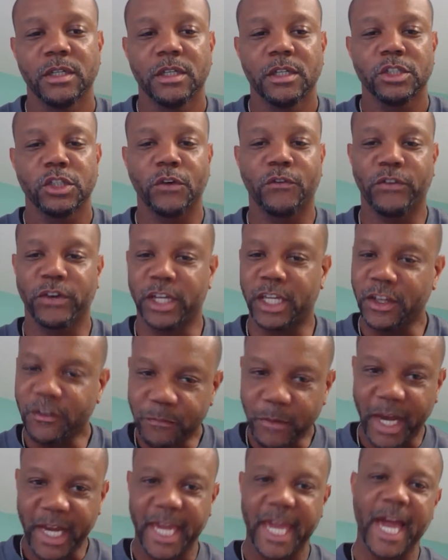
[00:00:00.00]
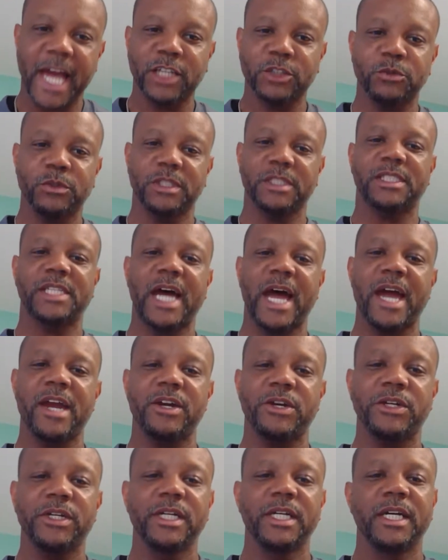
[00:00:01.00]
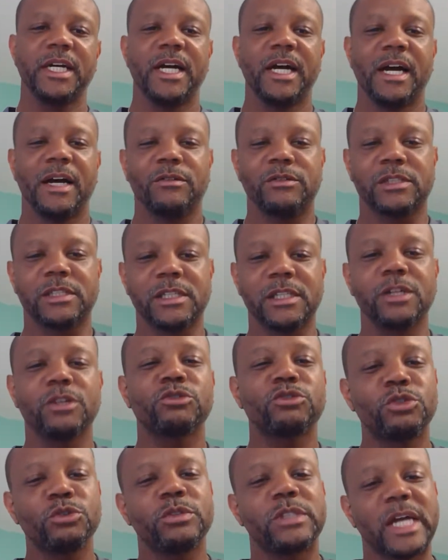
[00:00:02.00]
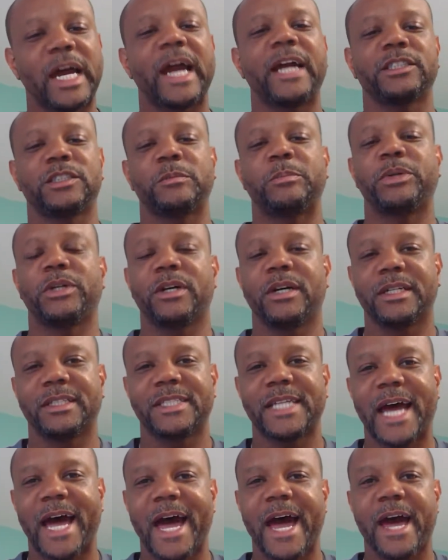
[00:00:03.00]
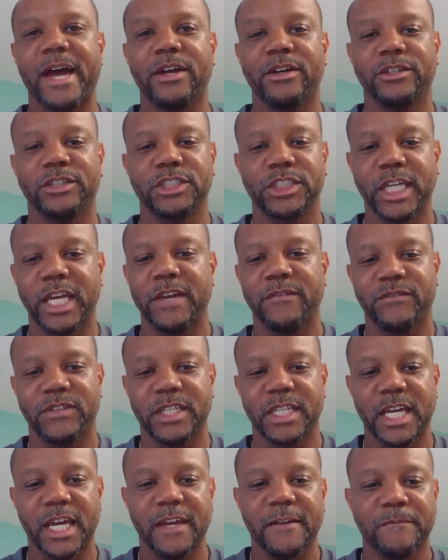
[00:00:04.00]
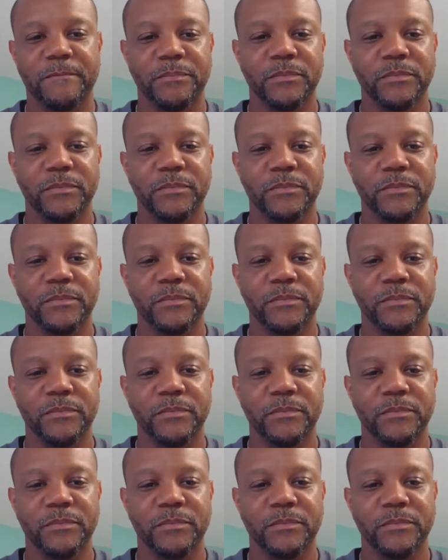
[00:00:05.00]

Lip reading: So forgive my casual attire. It's a little too tired to put on a tie or shave today.